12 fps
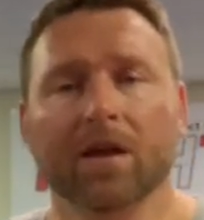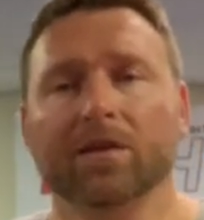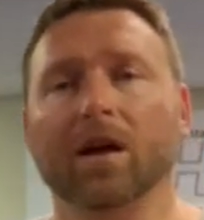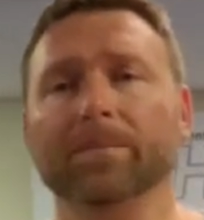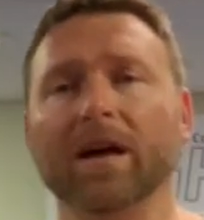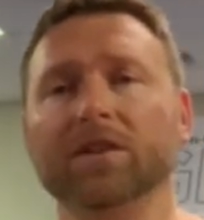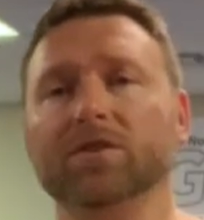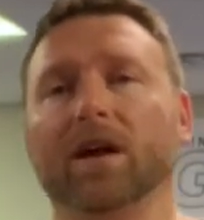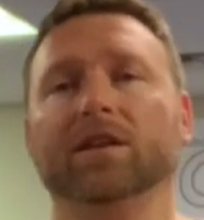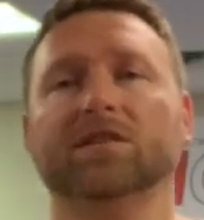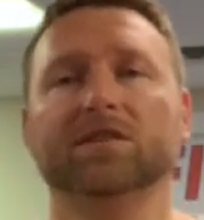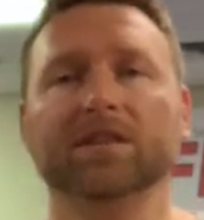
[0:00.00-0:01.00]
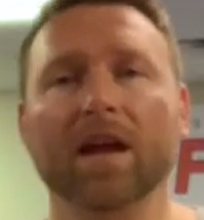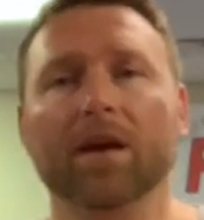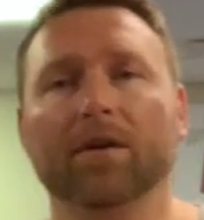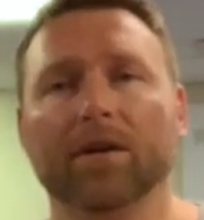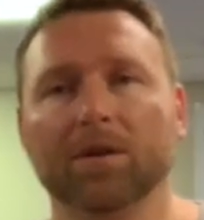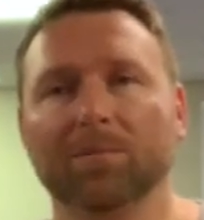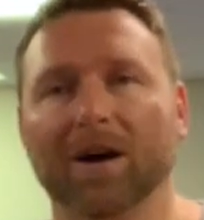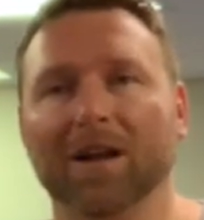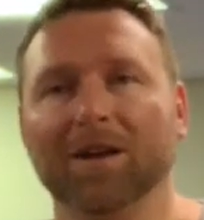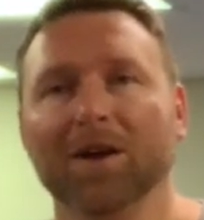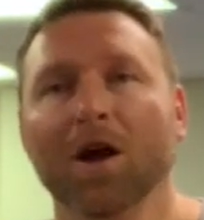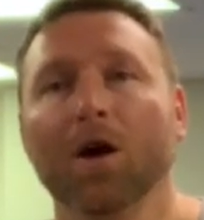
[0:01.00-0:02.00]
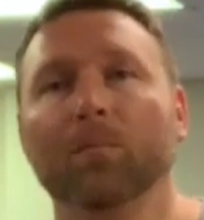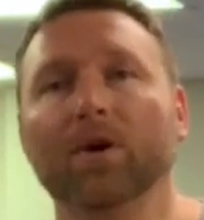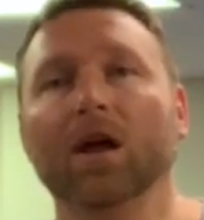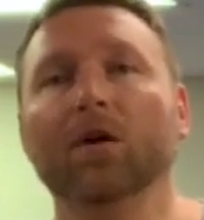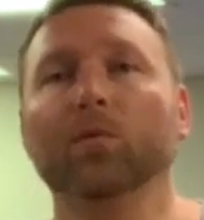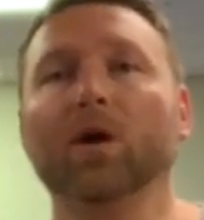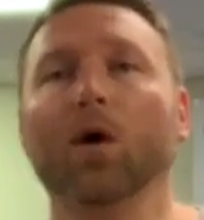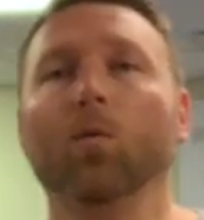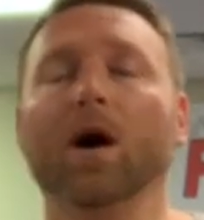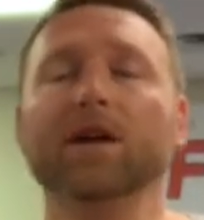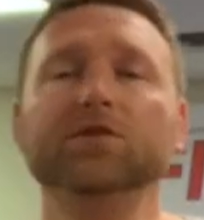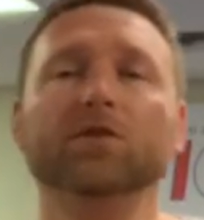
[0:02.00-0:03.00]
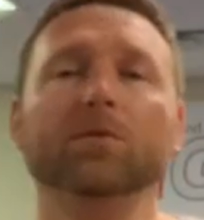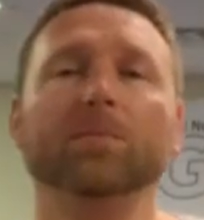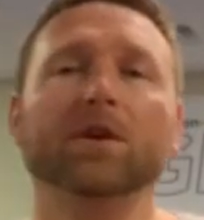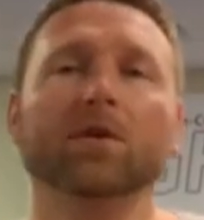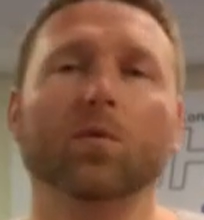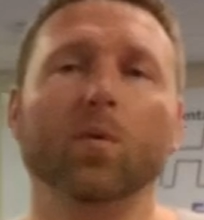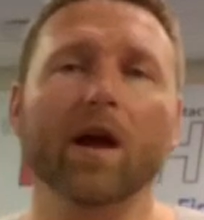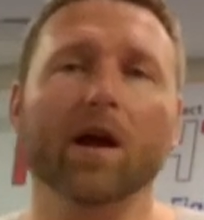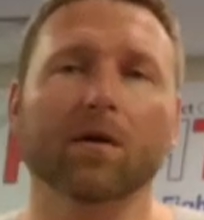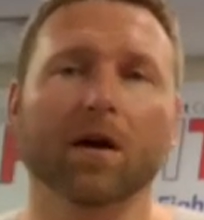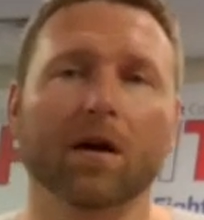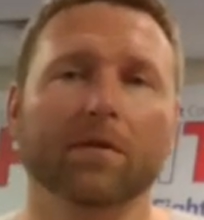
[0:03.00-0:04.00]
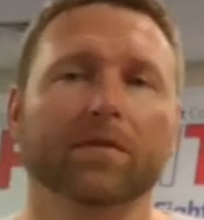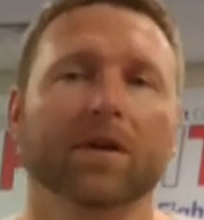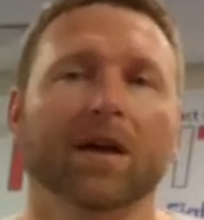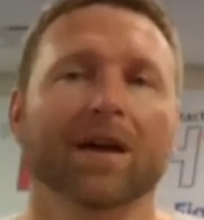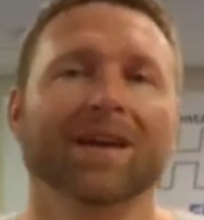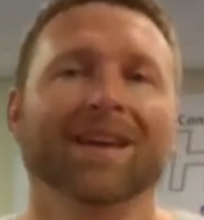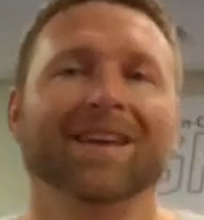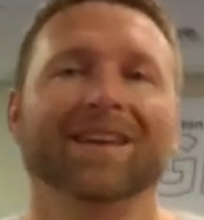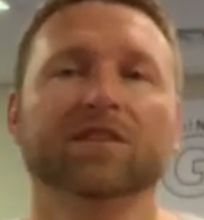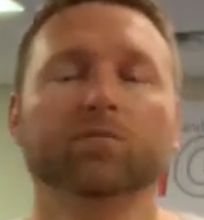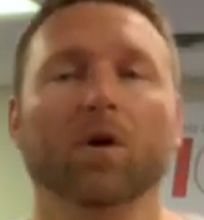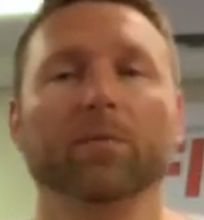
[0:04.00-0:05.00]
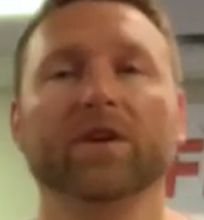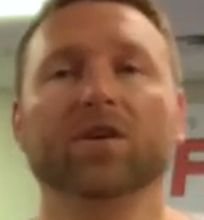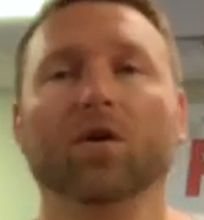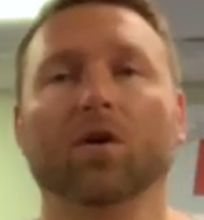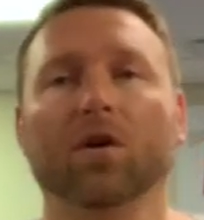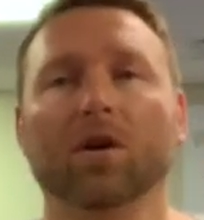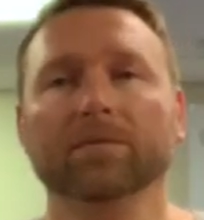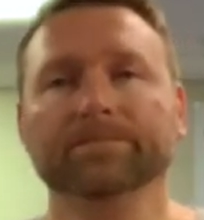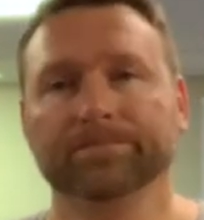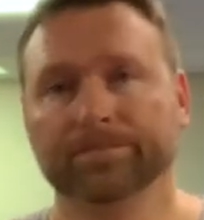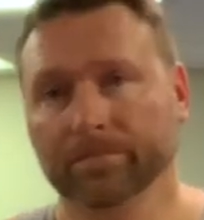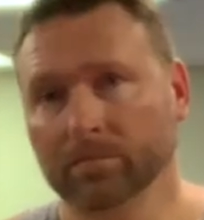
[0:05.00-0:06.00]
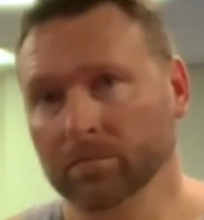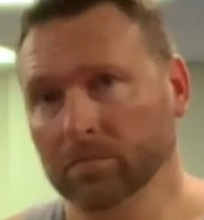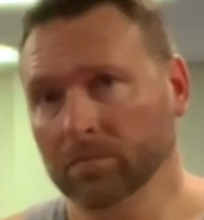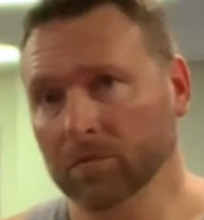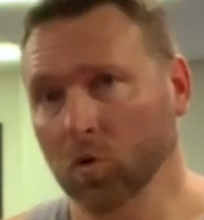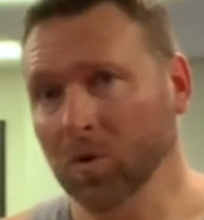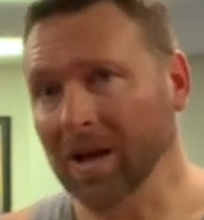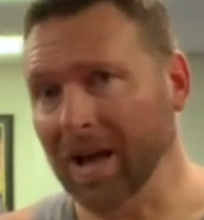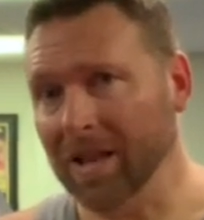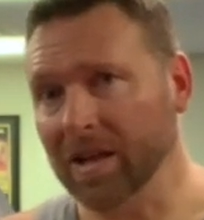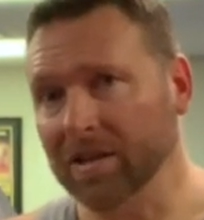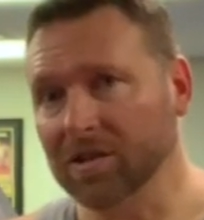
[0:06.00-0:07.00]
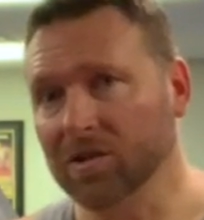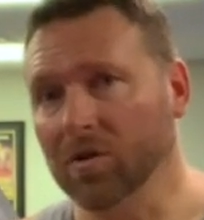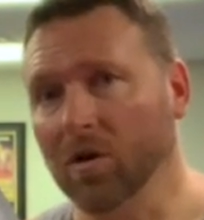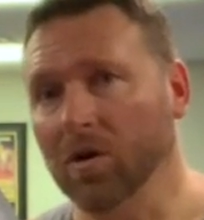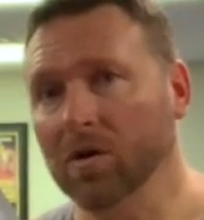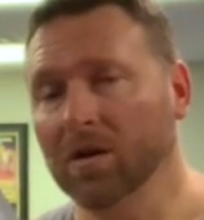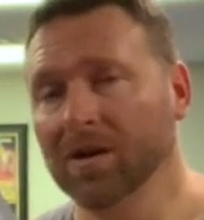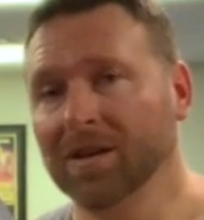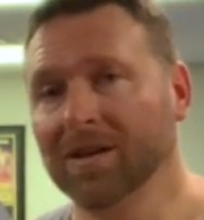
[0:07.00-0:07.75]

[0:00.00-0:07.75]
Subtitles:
Now, I'm not trying to scare anybody, but what I want you to be aware of is what we call, or what I like to call,